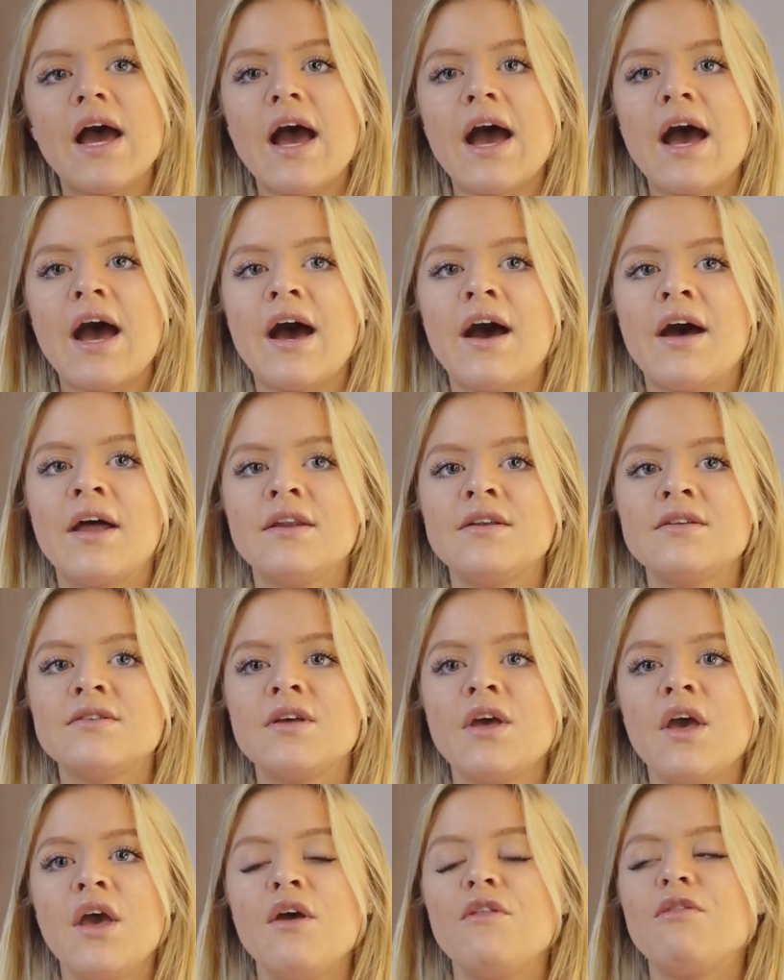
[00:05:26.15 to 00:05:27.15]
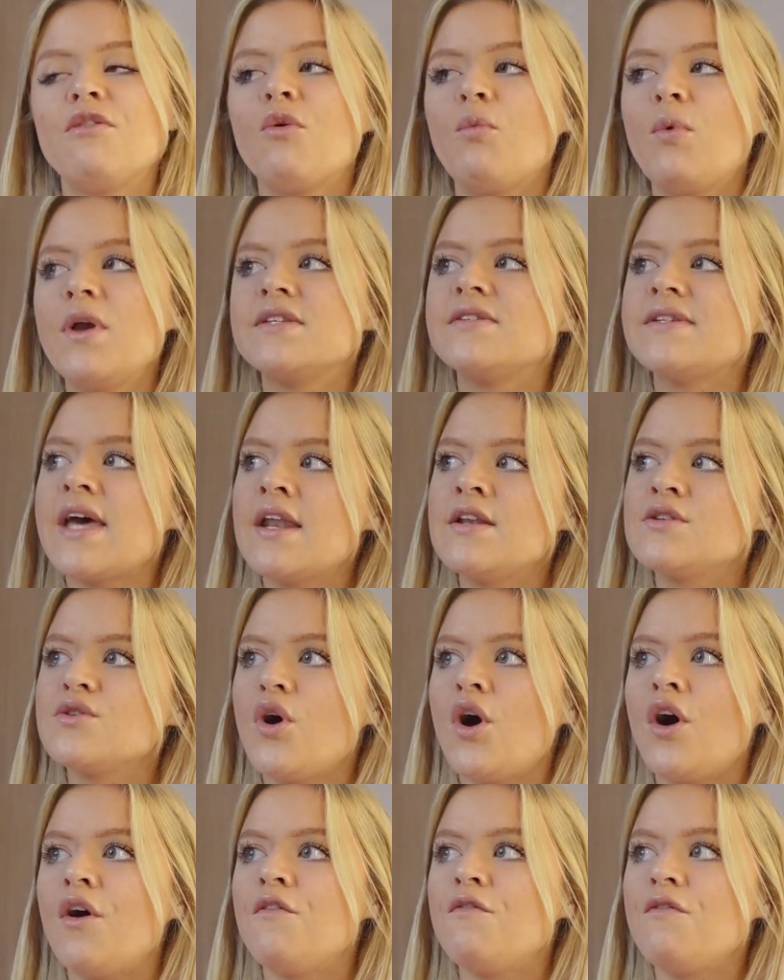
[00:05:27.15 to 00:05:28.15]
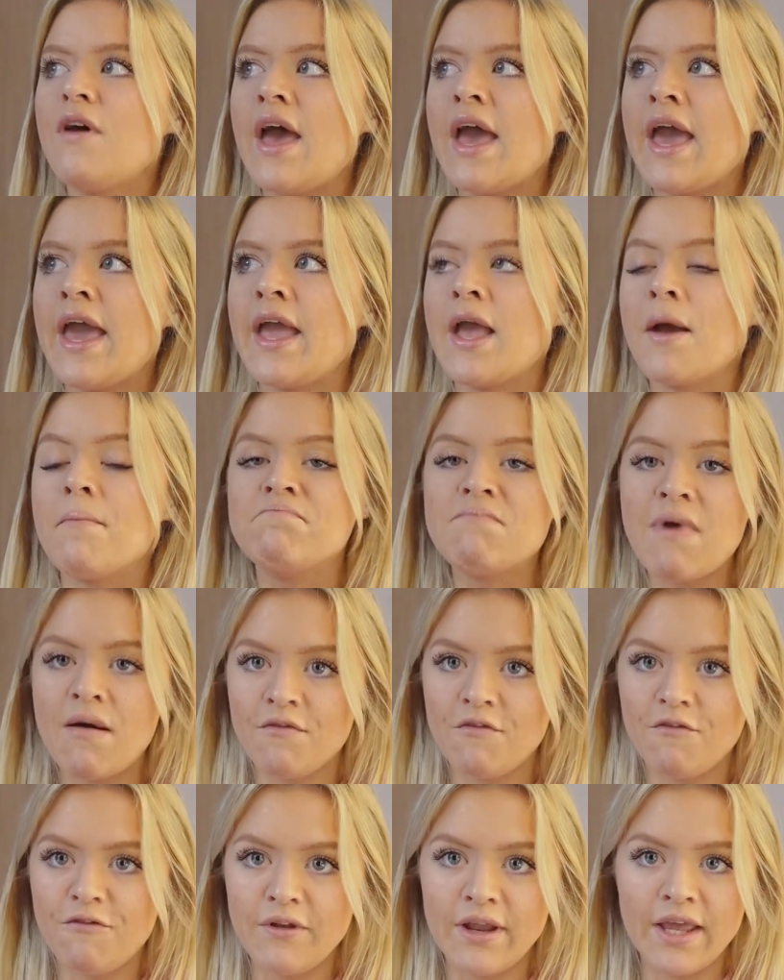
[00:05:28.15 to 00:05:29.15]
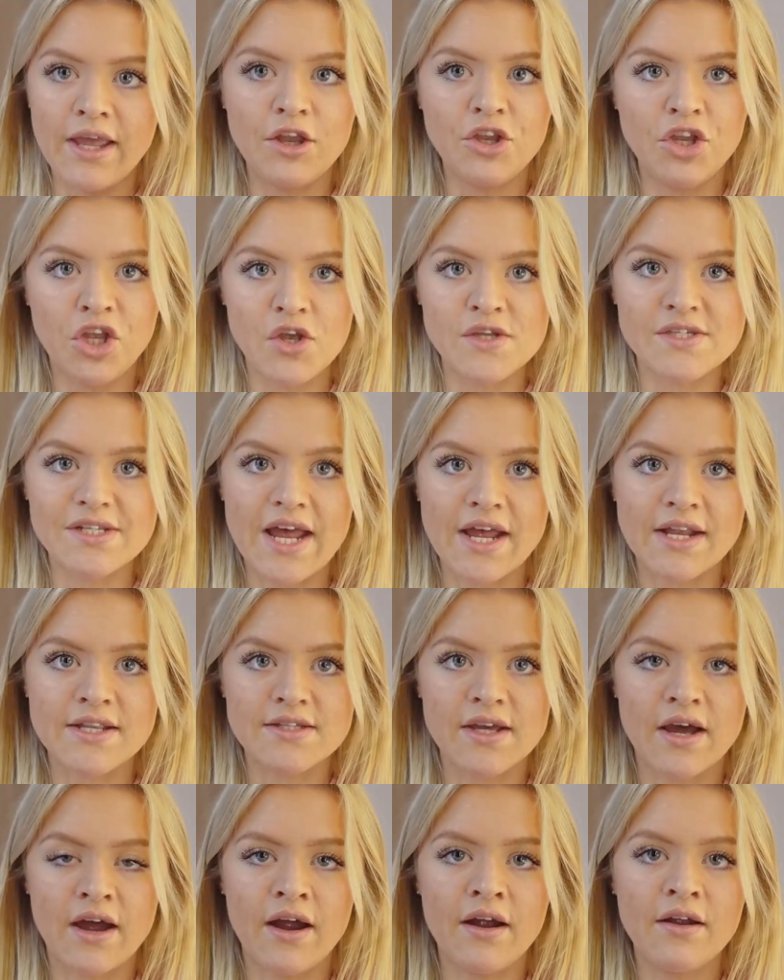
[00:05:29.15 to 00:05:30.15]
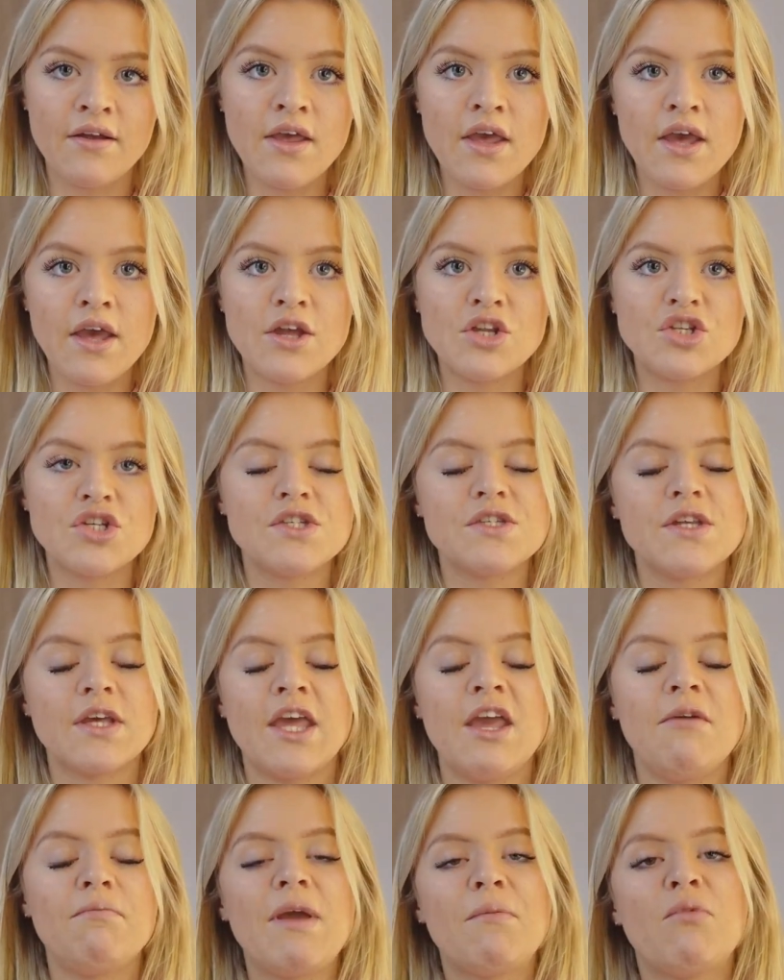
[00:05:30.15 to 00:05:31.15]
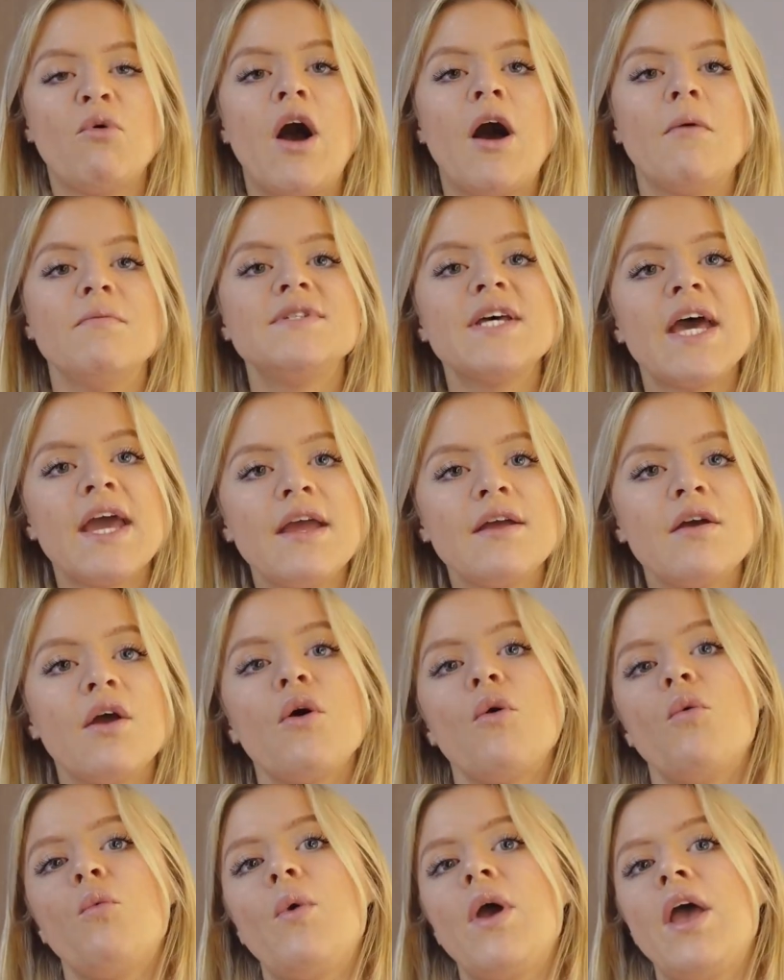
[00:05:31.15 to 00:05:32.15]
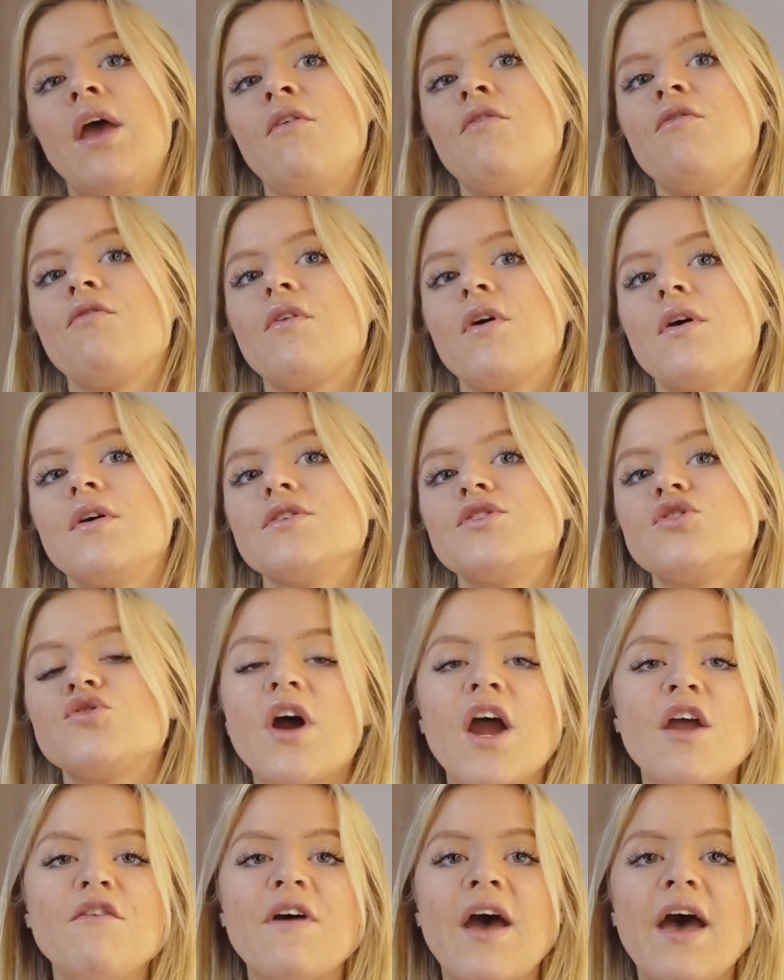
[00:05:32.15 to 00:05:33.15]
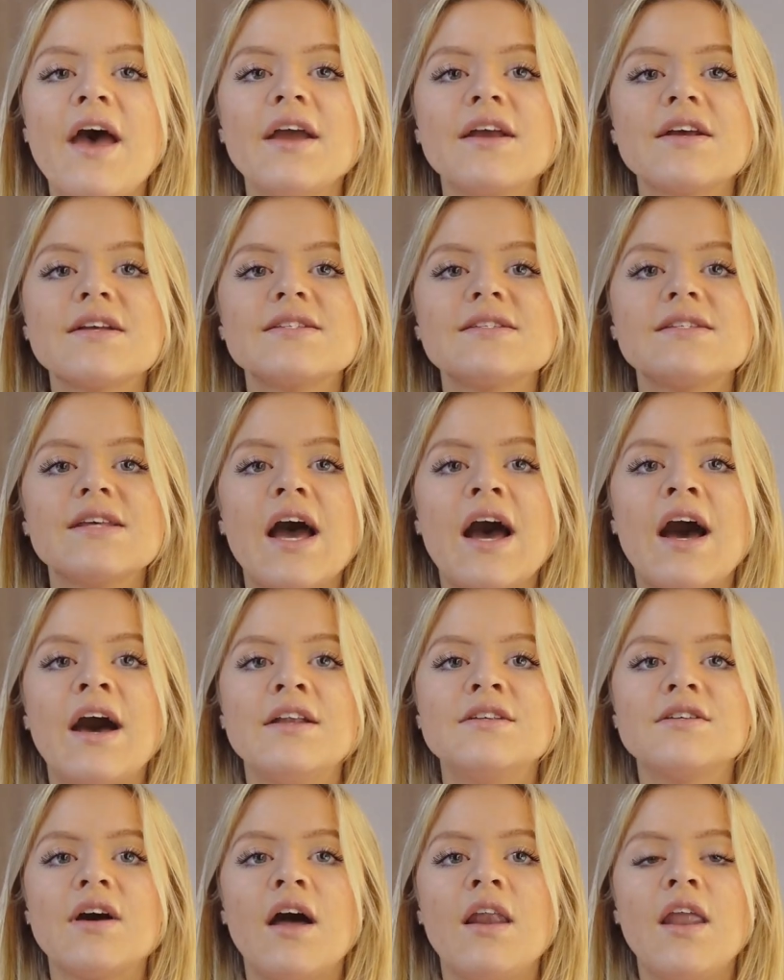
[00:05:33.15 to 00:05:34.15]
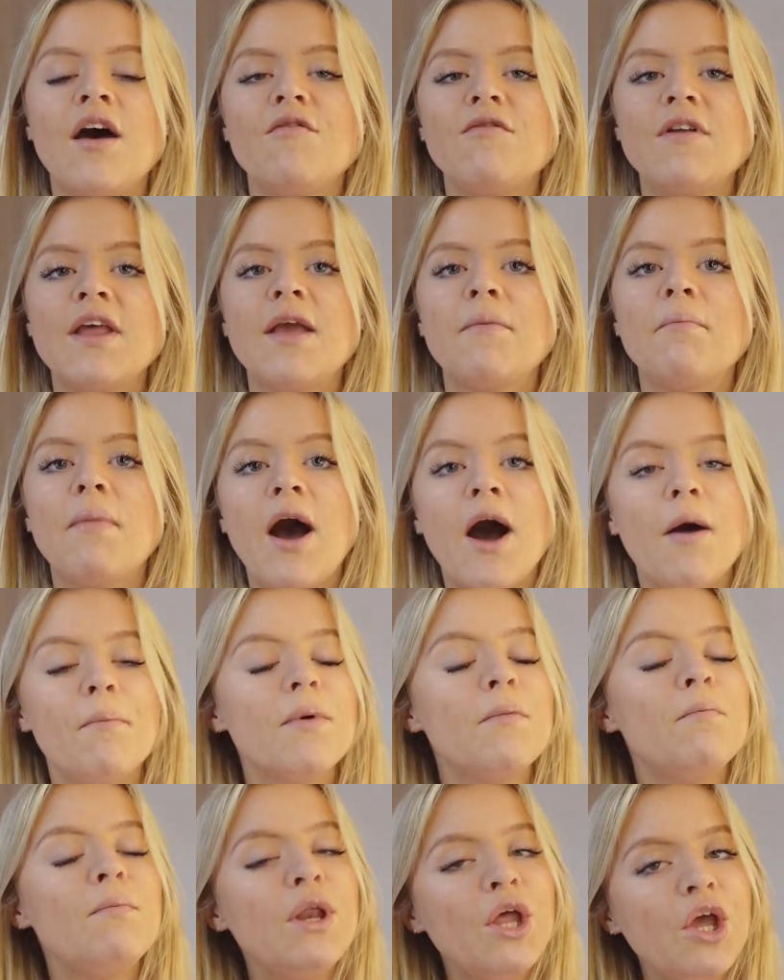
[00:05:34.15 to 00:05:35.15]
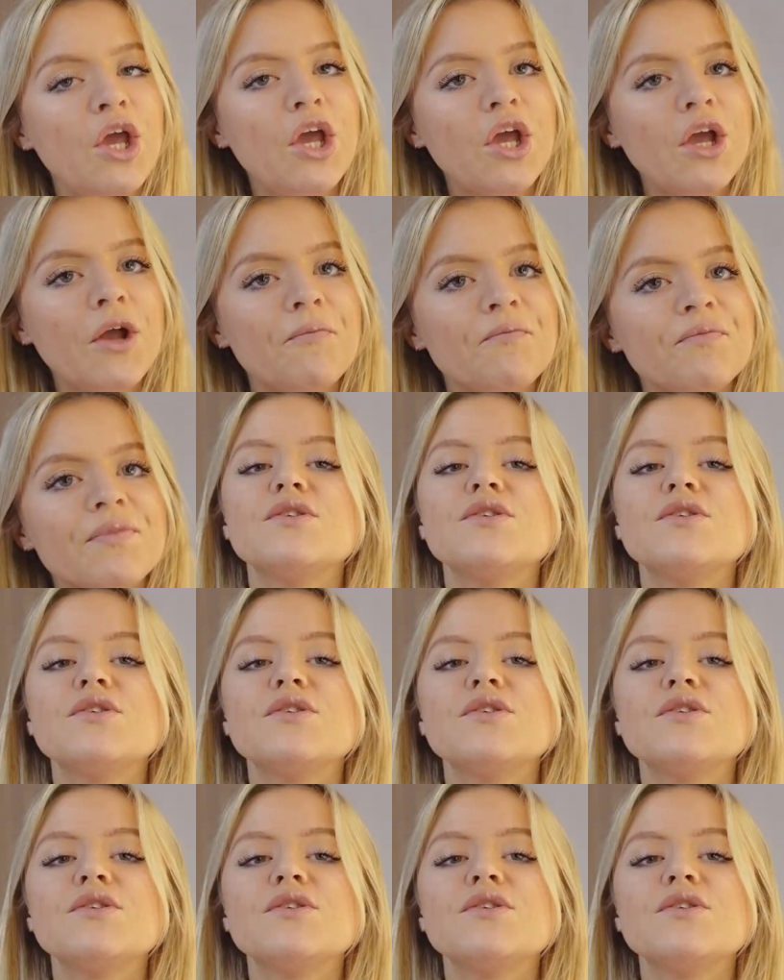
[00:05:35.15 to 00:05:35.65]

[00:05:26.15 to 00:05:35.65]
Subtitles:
and that we send off a monthly newsletter just to keep people up to date with StriveX and our lovely pup Blue.